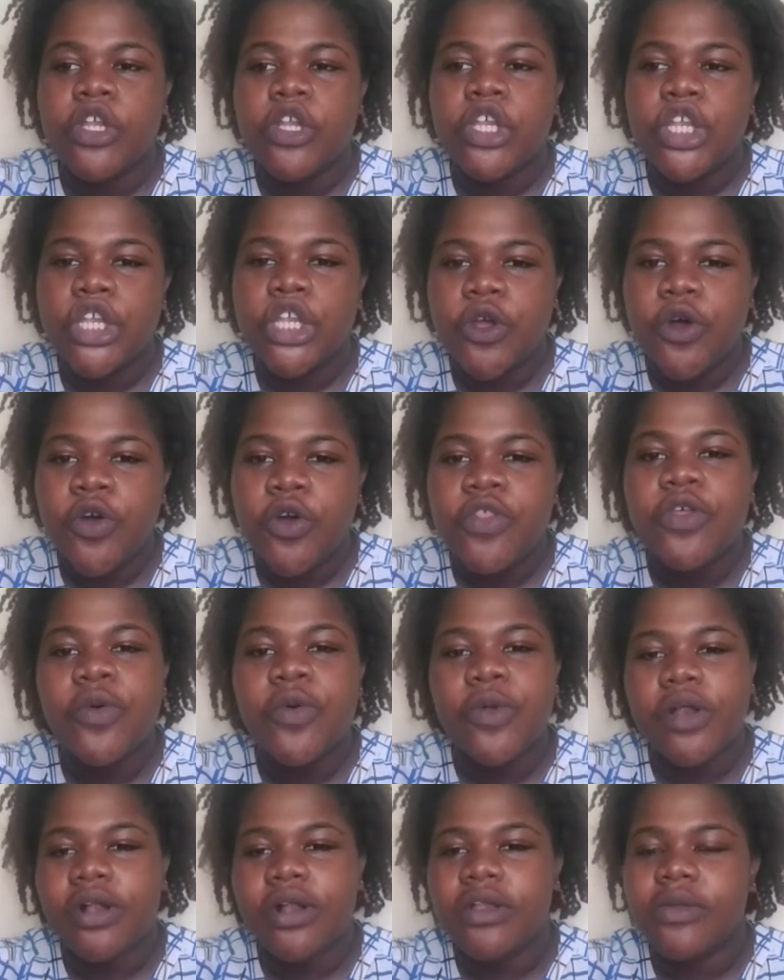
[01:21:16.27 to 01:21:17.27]
Show
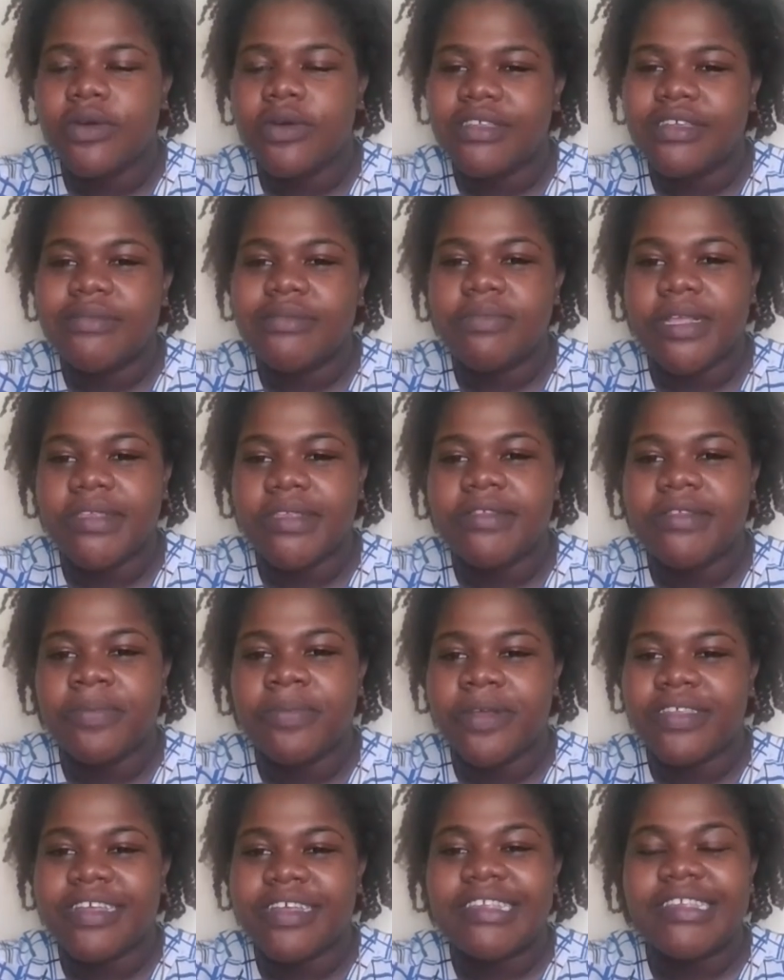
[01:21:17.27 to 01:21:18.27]
the world what it means to
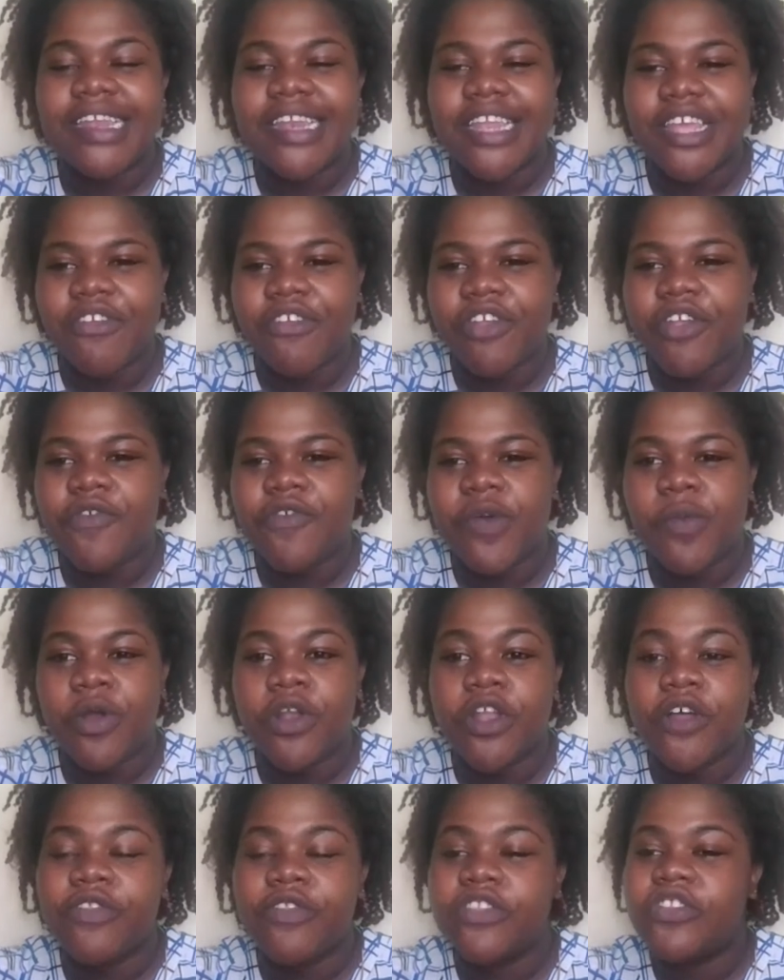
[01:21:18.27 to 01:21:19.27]
possess a degree from
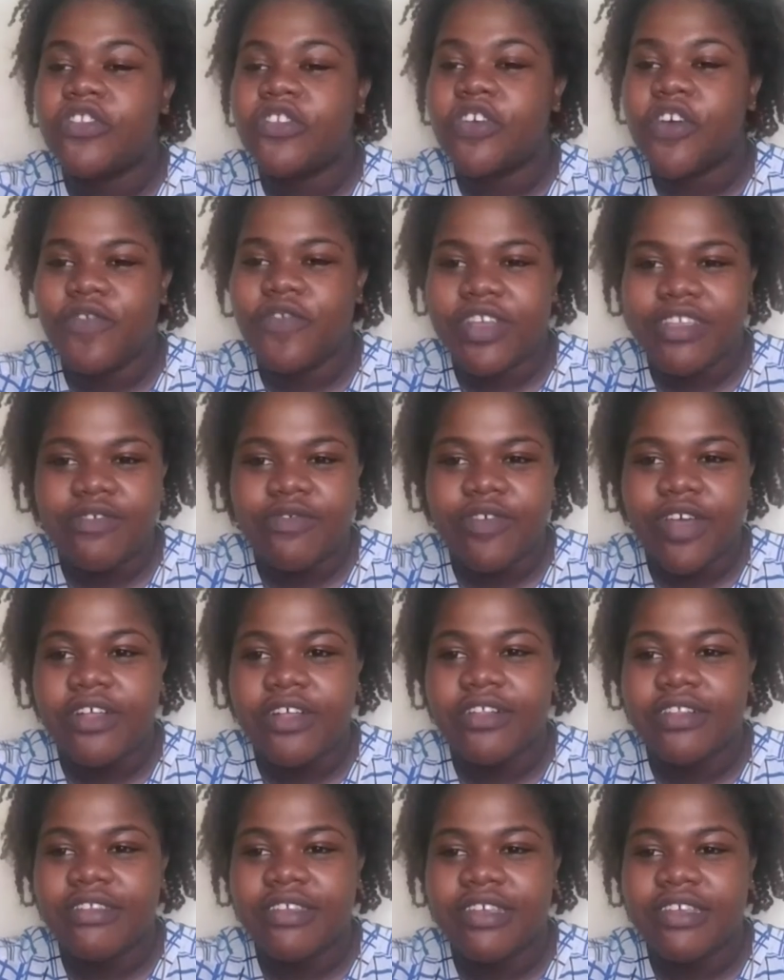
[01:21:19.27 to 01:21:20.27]
one of the toughest
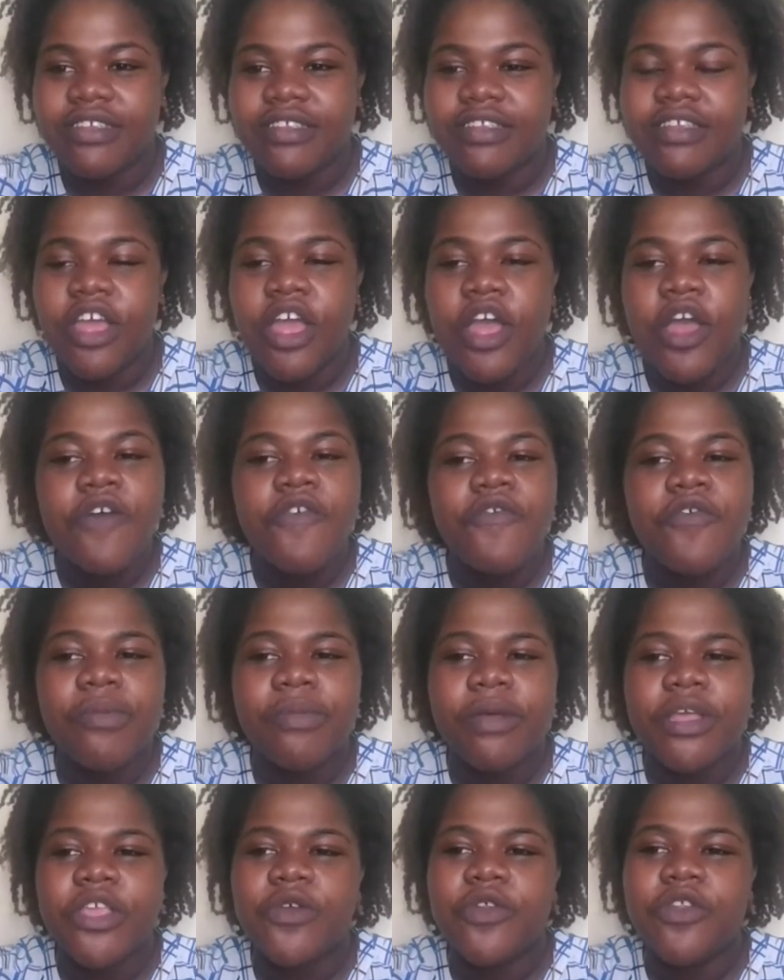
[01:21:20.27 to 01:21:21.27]
faculties,
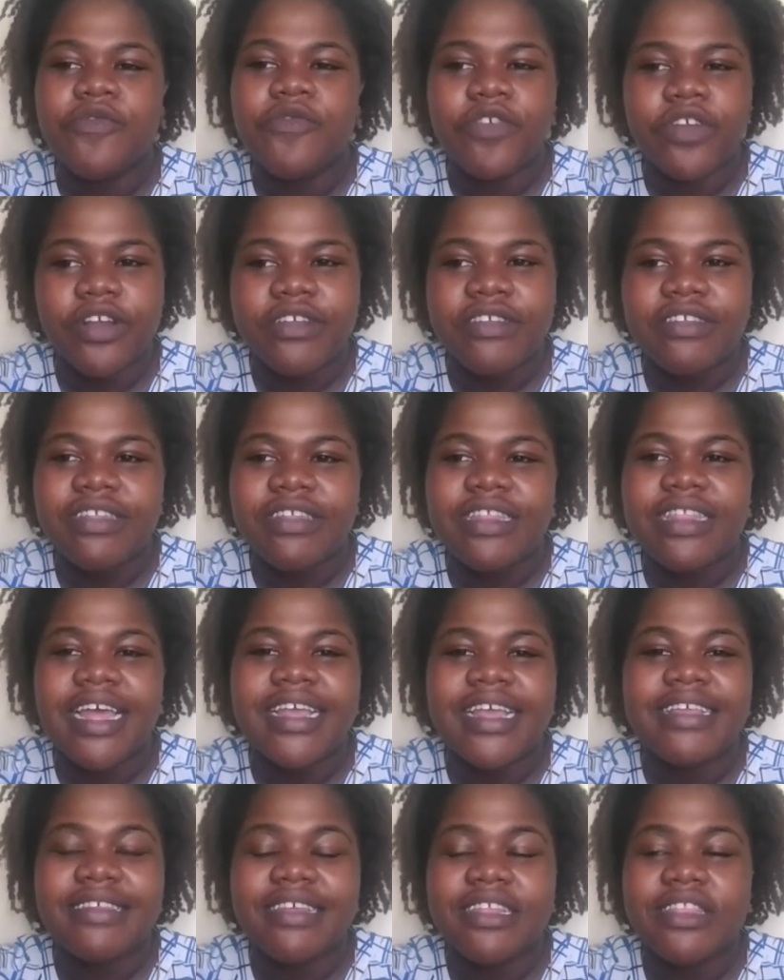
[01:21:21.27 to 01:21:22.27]
from a university
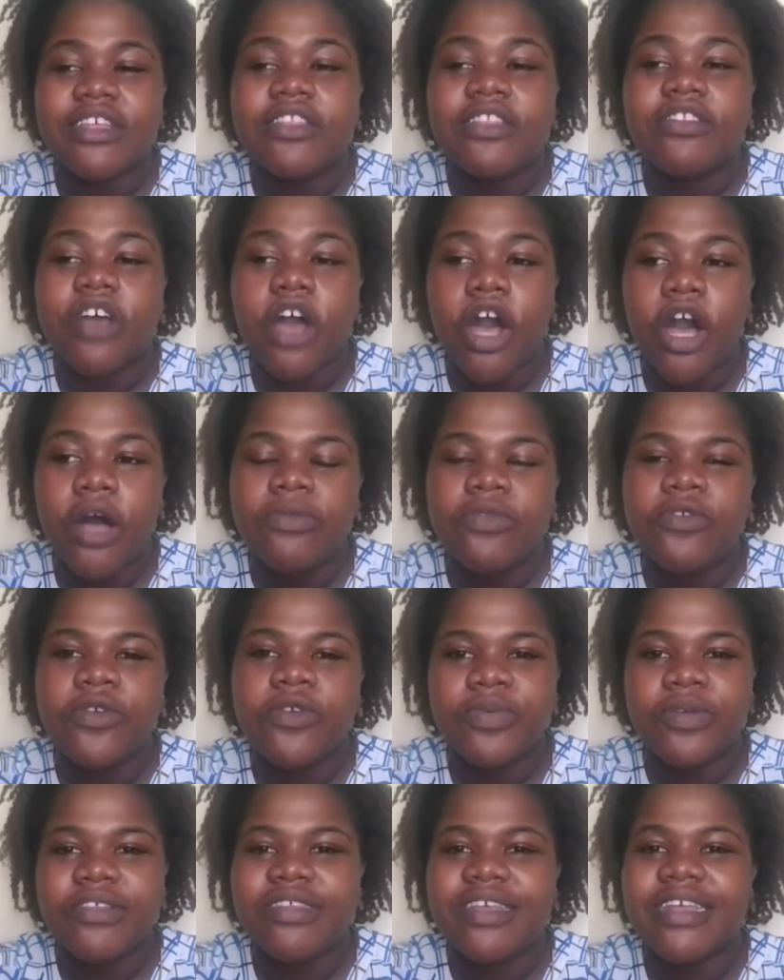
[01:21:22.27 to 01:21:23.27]
that is in the top
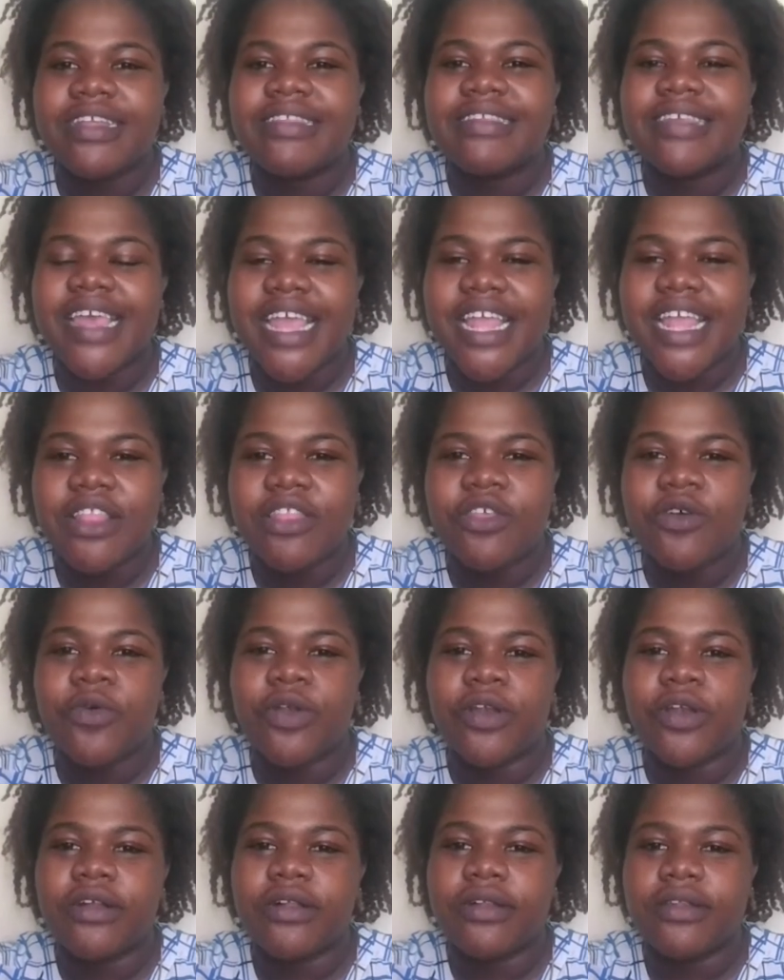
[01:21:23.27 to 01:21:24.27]
2% in the
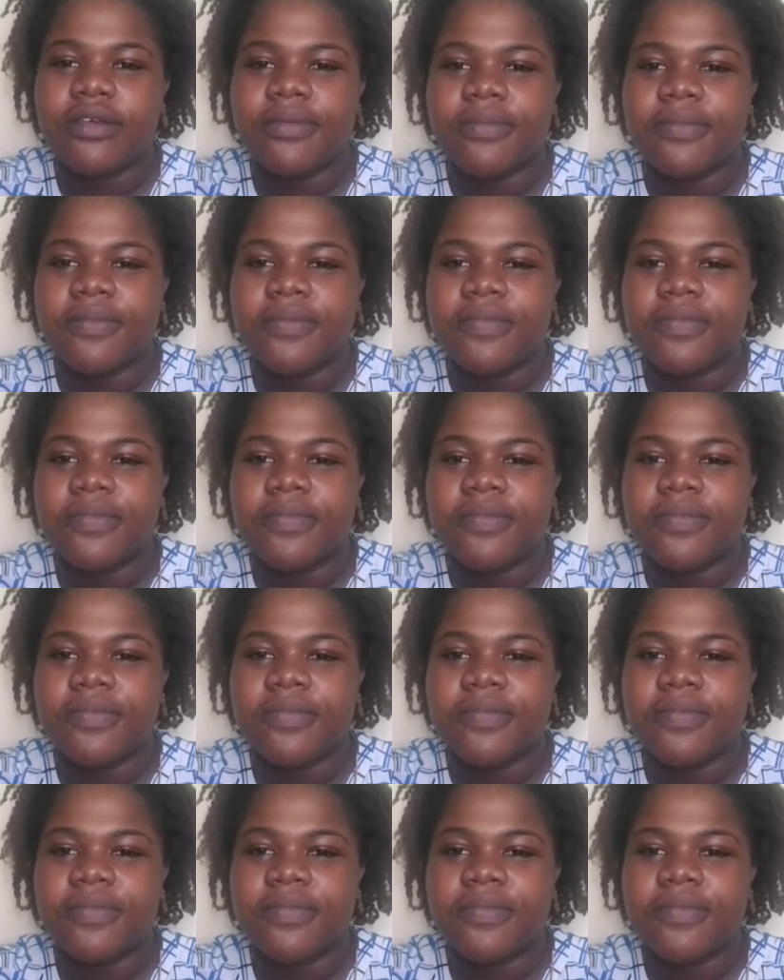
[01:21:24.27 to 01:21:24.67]
world.